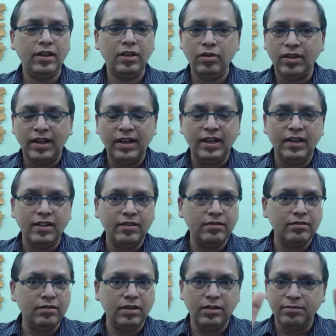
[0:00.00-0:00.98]
You can't
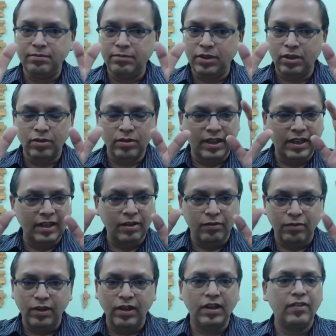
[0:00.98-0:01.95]
you know can't
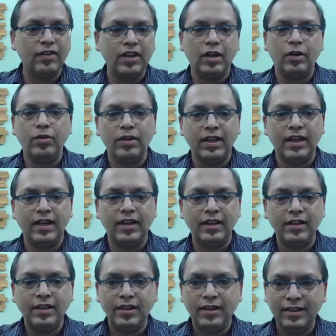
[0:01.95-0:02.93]
work without that.
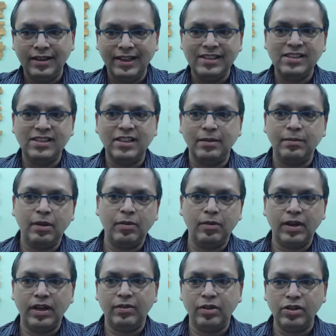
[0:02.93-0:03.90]
That's number
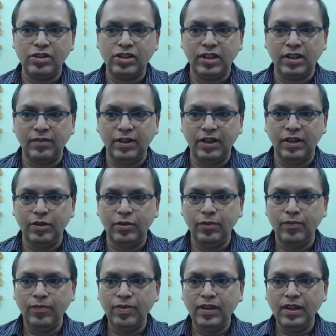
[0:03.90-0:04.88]
one I want to share with
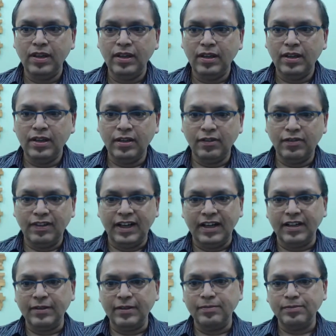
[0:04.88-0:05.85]
you. The
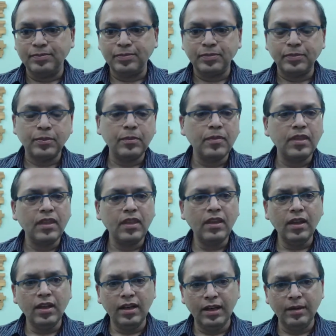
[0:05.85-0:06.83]
fact.
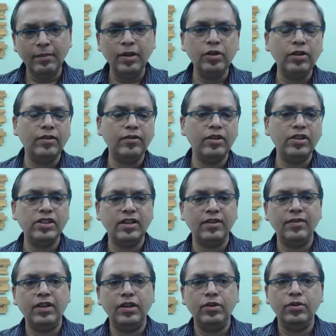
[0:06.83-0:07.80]
Number two, I want to share
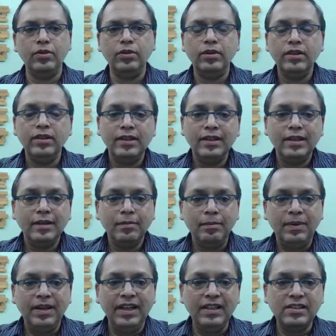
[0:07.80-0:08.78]
with you.
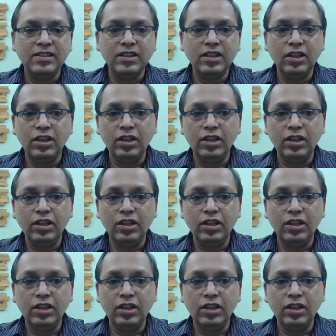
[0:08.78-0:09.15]
Please